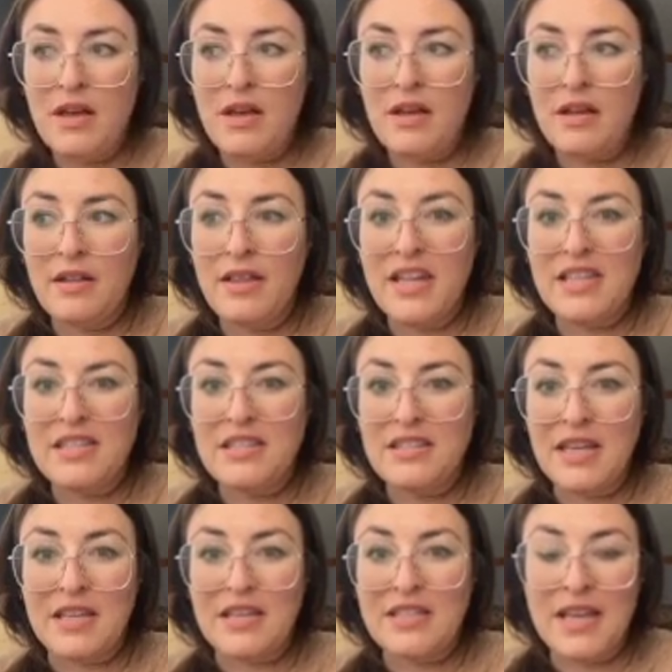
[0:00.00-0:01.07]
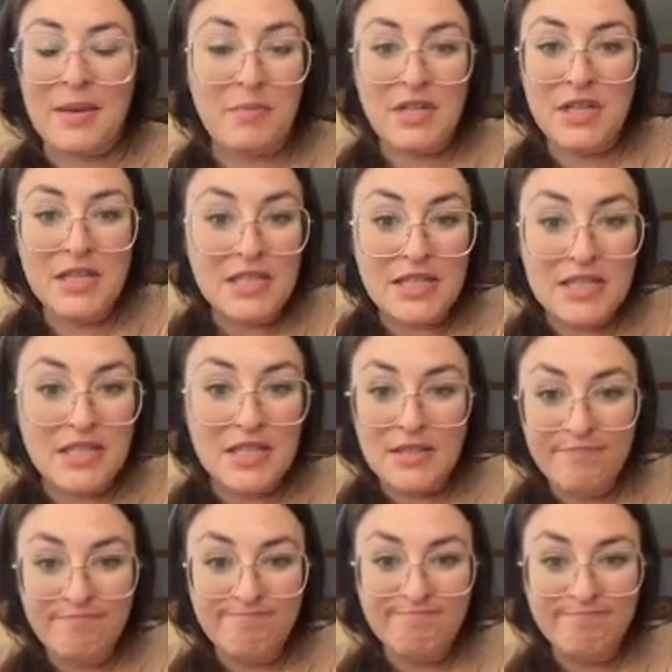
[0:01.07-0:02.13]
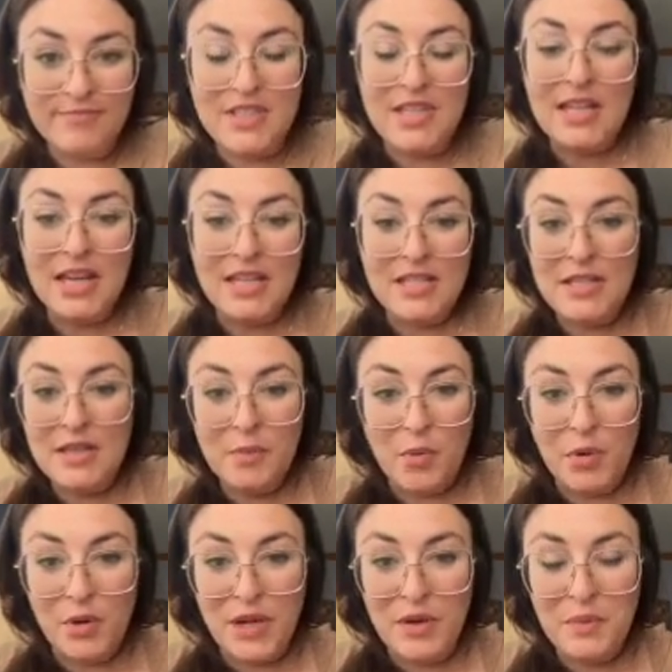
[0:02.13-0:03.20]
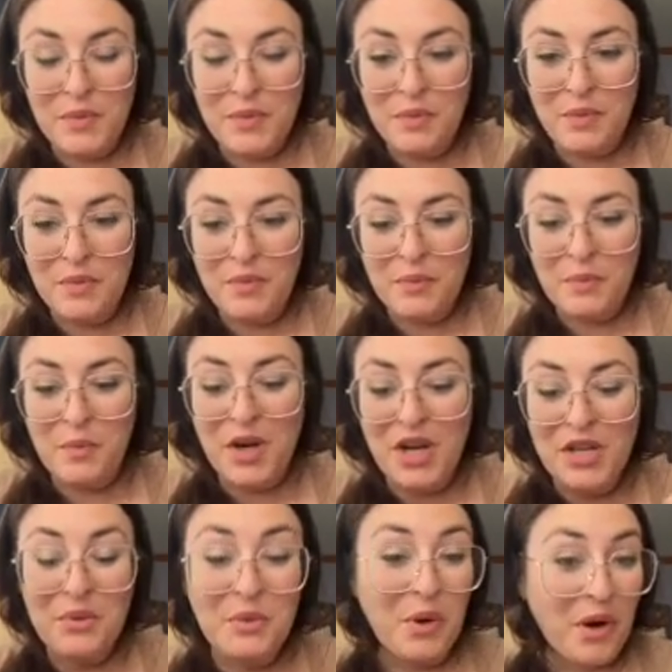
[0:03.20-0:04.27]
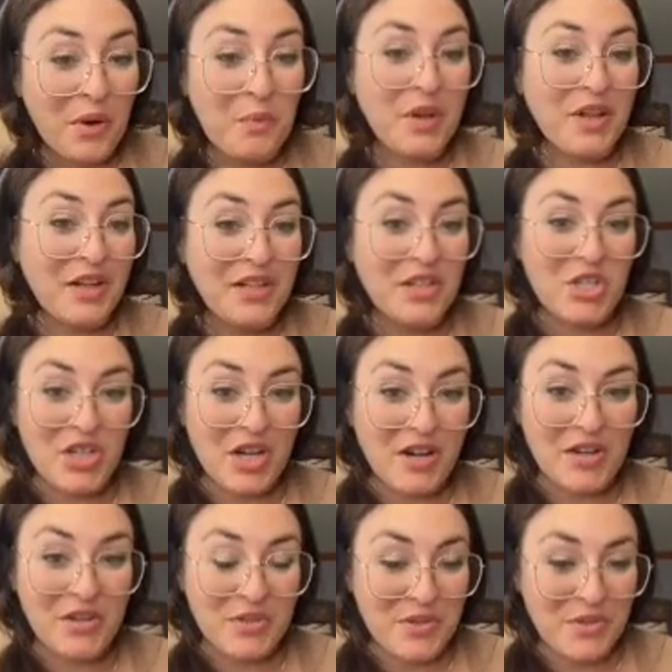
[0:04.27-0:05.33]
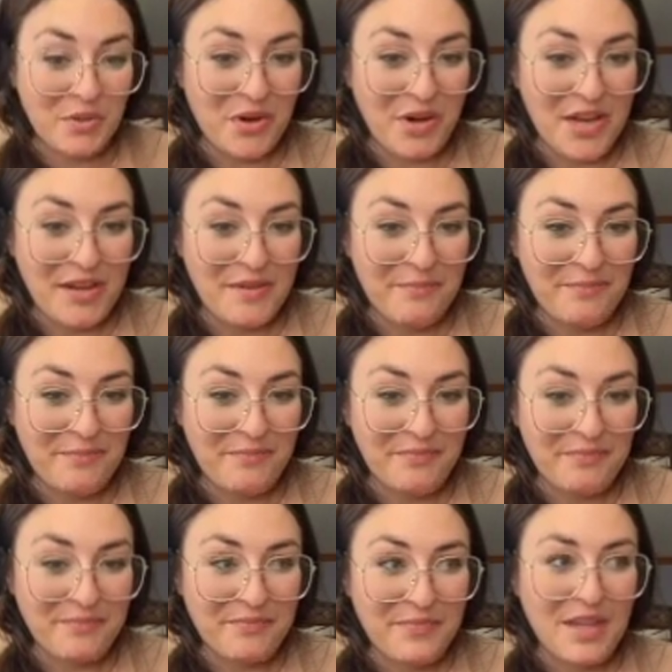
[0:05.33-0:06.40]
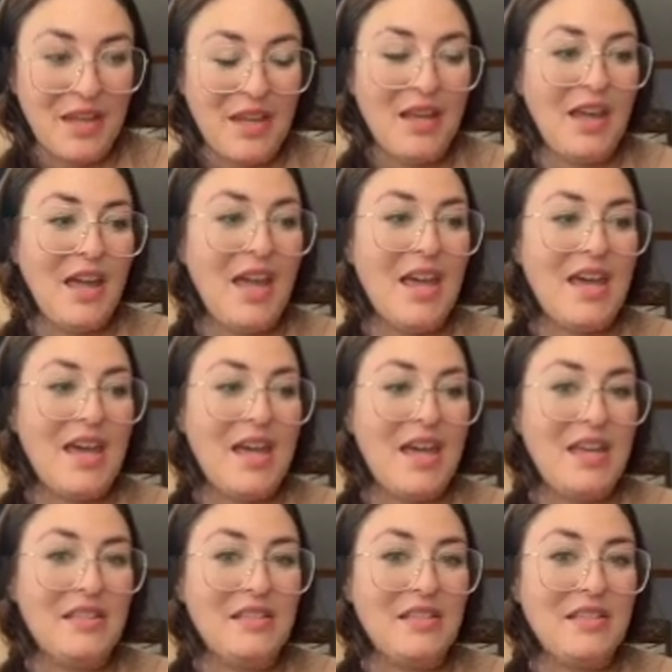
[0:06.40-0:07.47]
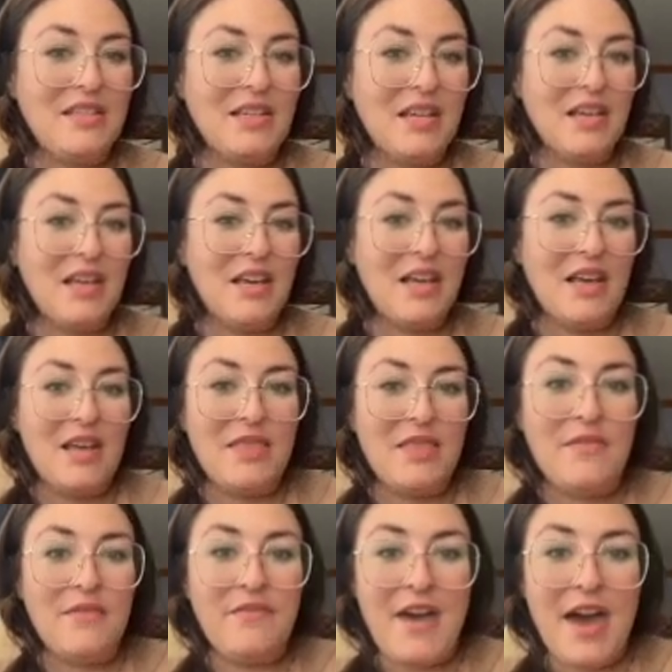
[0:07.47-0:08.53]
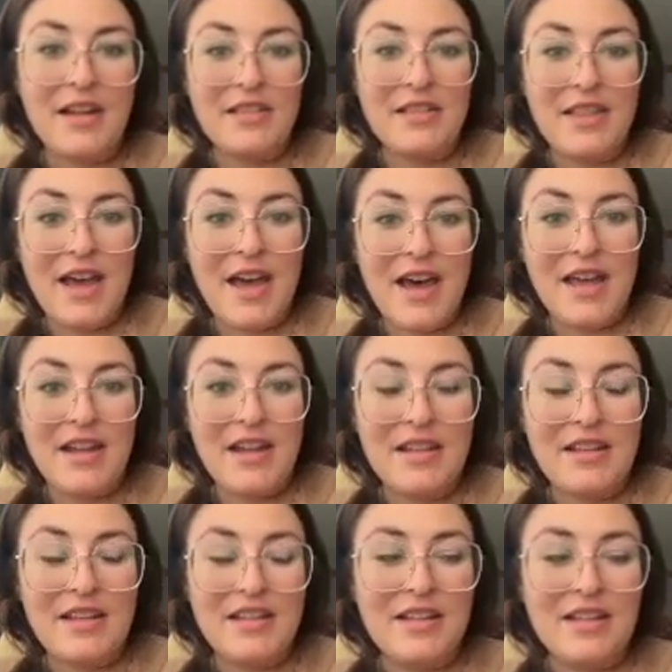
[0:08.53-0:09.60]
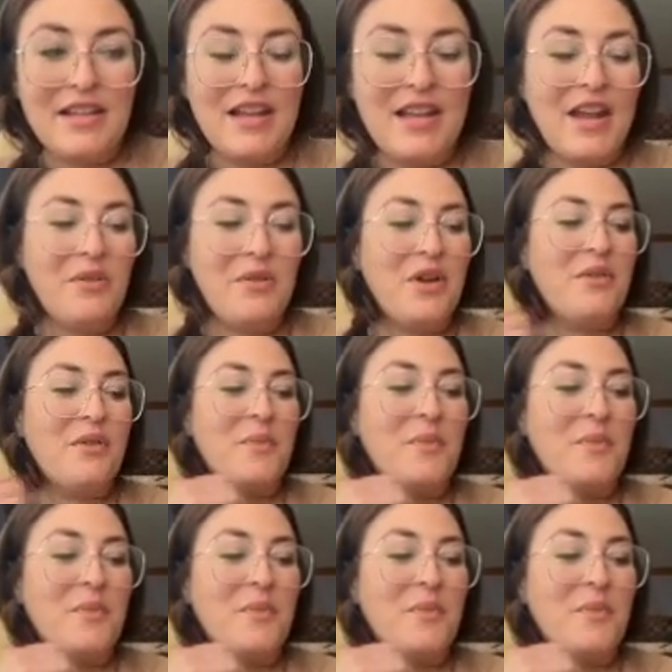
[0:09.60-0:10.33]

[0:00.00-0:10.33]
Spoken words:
like acceptance to get to the point where you are willing to share your story. And the fact that, I don't know,